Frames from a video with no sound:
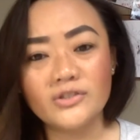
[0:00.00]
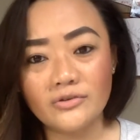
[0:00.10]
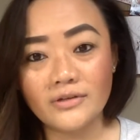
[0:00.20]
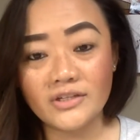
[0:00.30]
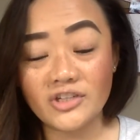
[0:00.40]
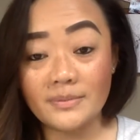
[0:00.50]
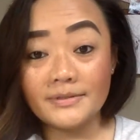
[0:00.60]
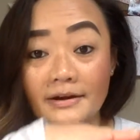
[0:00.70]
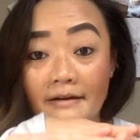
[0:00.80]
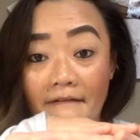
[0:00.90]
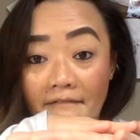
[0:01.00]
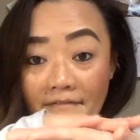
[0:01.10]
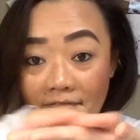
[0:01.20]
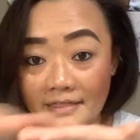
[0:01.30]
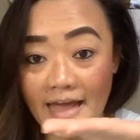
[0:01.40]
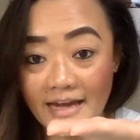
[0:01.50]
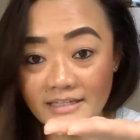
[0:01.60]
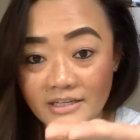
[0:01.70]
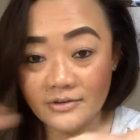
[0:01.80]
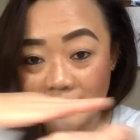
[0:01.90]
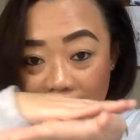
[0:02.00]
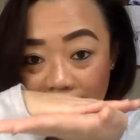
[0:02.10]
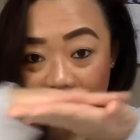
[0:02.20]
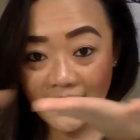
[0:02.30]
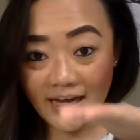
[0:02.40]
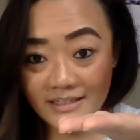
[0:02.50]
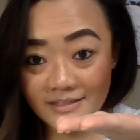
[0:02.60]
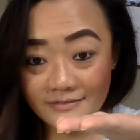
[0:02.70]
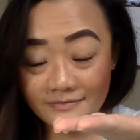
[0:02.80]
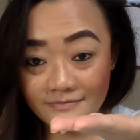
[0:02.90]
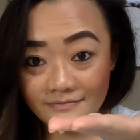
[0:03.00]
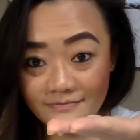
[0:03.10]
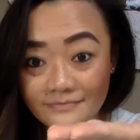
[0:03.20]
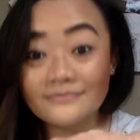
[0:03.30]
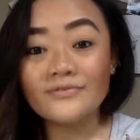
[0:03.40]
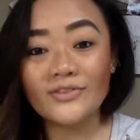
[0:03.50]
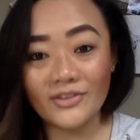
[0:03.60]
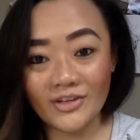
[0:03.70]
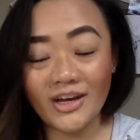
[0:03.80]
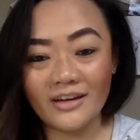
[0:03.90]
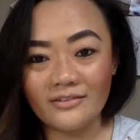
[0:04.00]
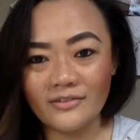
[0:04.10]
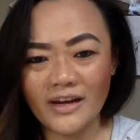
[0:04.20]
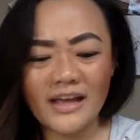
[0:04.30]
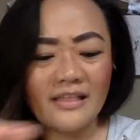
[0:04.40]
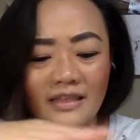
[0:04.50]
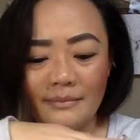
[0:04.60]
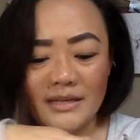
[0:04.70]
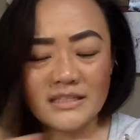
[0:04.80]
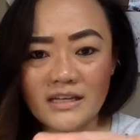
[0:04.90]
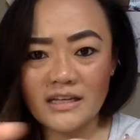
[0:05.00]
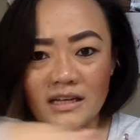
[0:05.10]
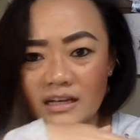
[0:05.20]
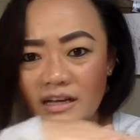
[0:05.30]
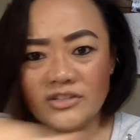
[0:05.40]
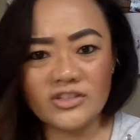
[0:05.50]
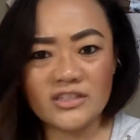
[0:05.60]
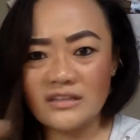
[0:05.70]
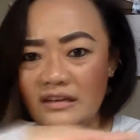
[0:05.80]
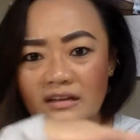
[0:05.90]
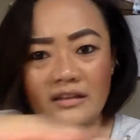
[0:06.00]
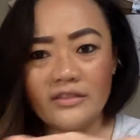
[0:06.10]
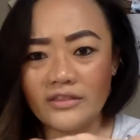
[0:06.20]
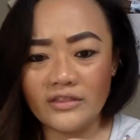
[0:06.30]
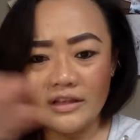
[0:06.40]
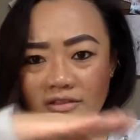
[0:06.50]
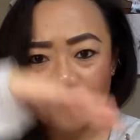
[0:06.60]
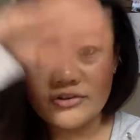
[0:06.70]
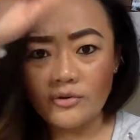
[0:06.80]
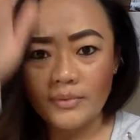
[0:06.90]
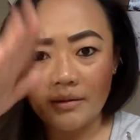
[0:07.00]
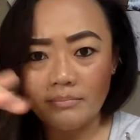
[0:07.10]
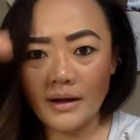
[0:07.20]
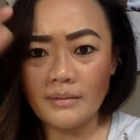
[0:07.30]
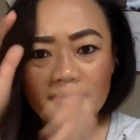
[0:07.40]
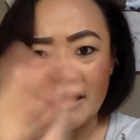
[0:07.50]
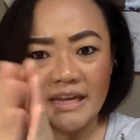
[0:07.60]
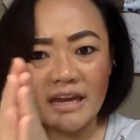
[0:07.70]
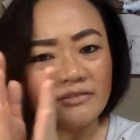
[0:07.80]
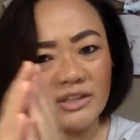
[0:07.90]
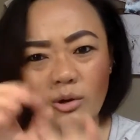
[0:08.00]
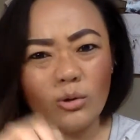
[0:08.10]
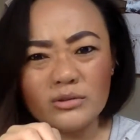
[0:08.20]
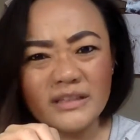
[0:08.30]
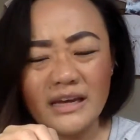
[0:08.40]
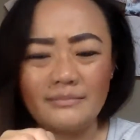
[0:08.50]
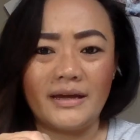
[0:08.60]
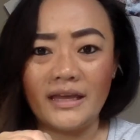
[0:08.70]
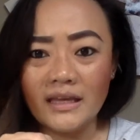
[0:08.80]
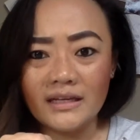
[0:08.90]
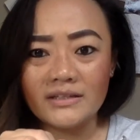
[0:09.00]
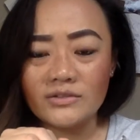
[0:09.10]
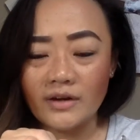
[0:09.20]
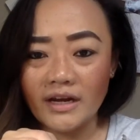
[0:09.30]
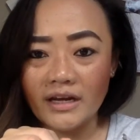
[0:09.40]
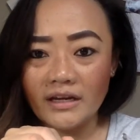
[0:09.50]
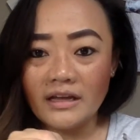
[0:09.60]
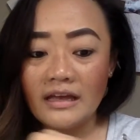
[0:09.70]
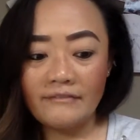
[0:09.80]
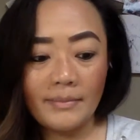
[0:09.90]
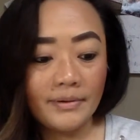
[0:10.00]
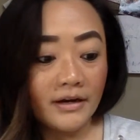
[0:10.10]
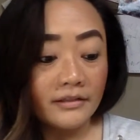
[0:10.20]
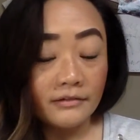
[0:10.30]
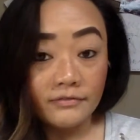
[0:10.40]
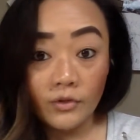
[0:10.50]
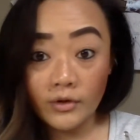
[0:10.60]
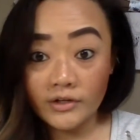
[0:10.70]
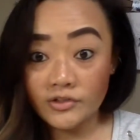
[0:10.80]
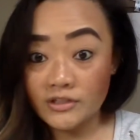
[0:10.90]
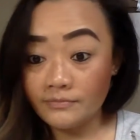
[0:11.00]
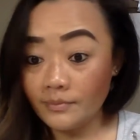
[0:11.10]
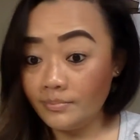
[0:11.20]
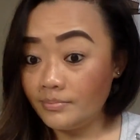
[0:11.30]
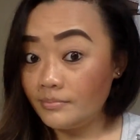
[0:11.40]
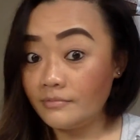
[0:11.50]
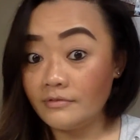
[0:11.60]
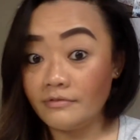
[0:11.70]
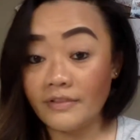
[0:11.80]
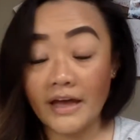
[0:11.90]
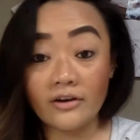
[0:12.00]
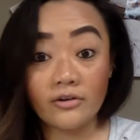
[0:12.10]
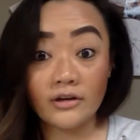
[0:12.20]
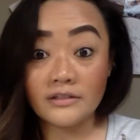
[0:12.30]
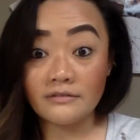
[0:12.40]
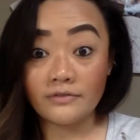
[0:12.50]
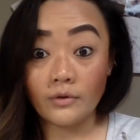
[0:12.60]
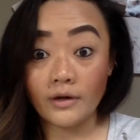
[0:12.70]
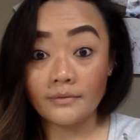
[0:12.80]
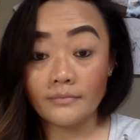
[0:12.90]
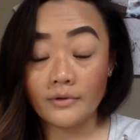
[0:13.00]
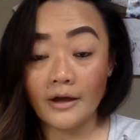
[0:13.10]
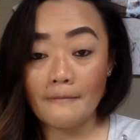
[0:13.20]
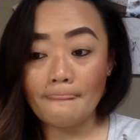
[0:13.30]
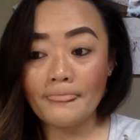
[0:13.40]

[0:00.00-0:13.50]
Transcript: 2D shapes are flat. Can you say flat? Good, right? That means it just, there's no big bumps. I can't really hold it in my hands, right? If I put it on the floor, it's just whoop, flat across the floor, okay?